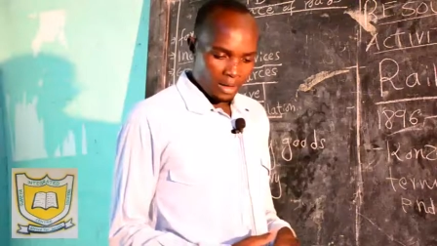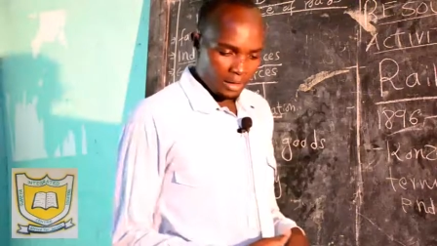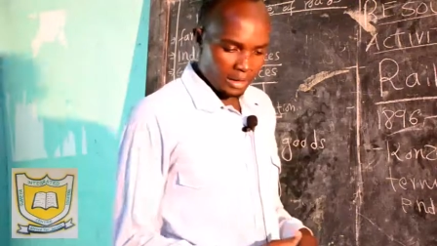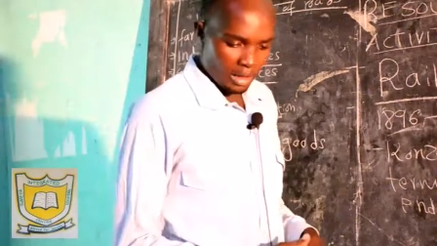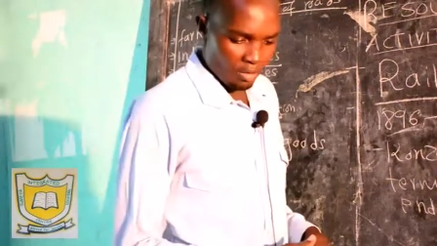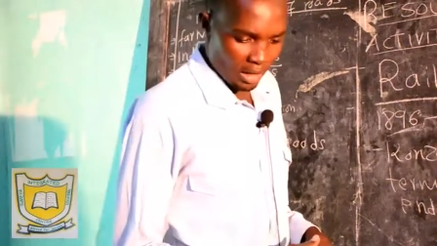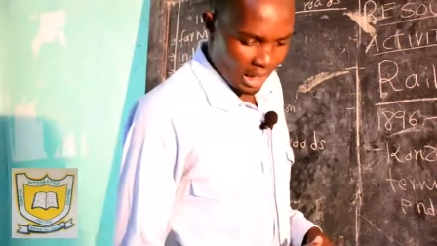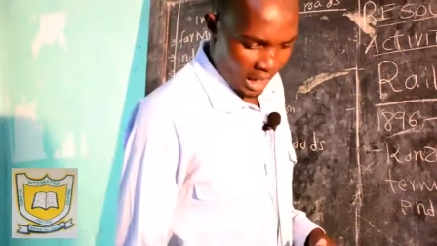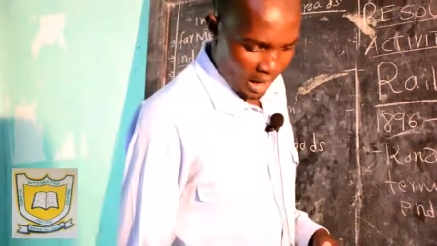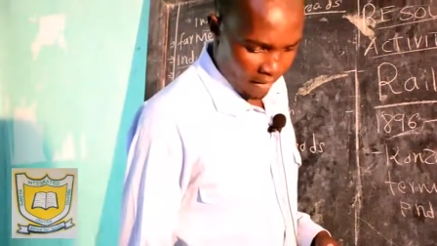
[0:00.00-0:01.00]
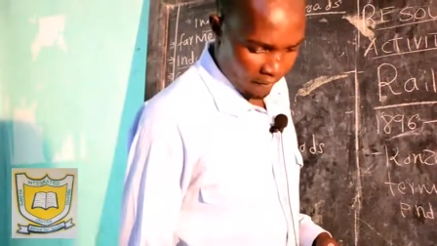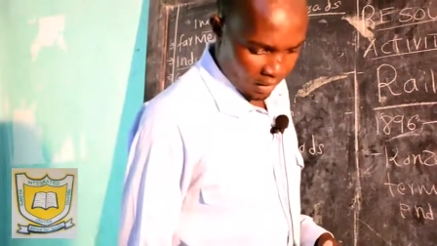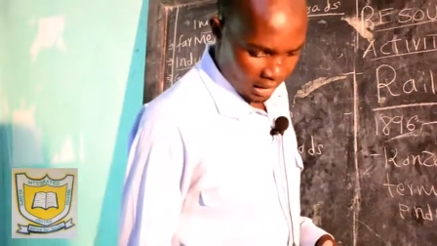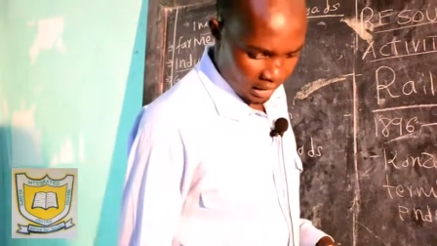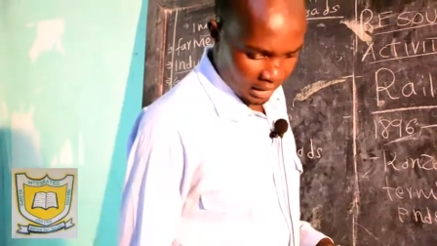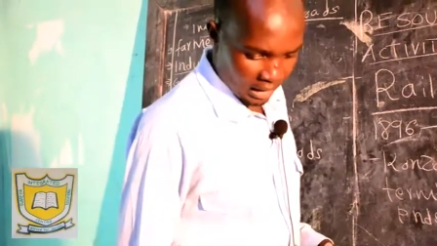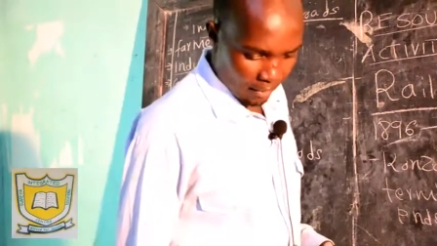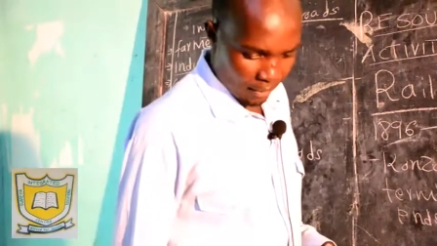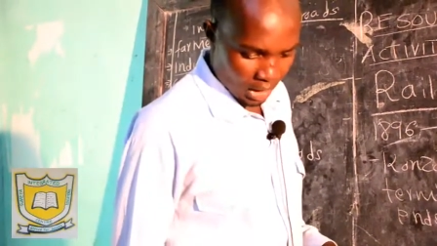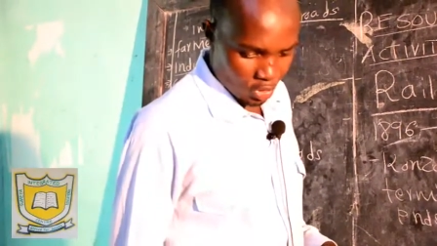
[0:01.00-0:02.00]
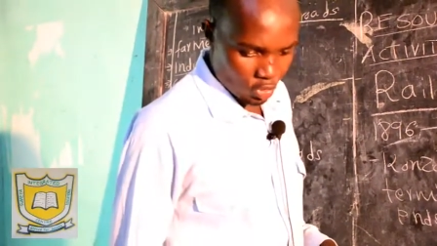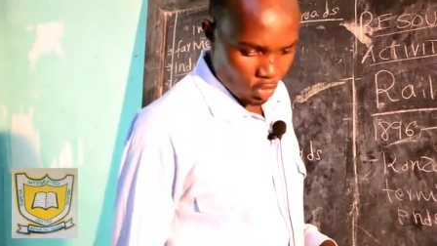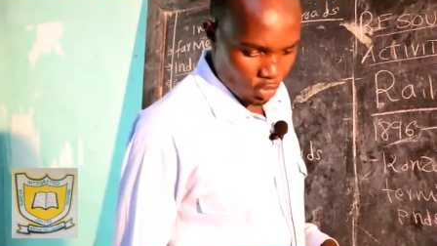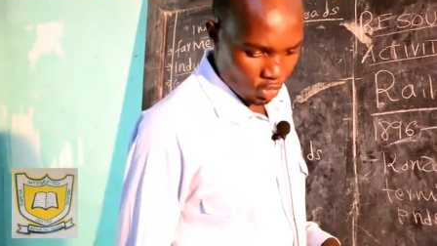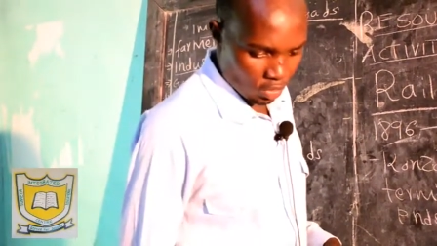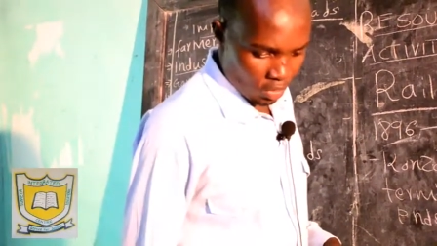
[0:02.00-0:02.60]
Then we have number 2,